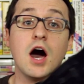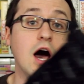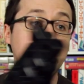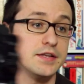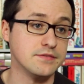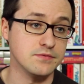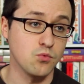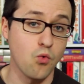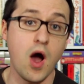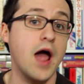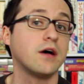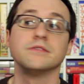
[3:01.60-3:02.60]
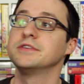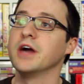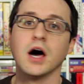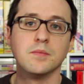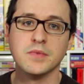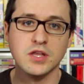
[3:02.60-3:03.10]
Hunt and Wild
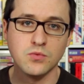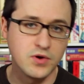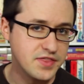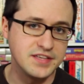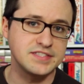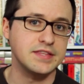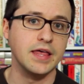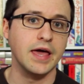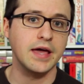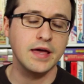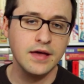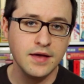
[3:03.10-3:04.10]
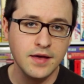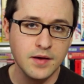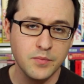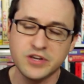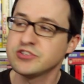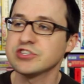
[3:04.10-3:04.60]
Gunman with this thing,
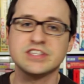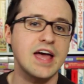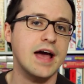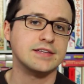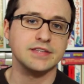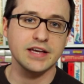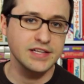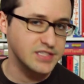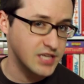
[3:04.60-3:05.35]
but it just acts like a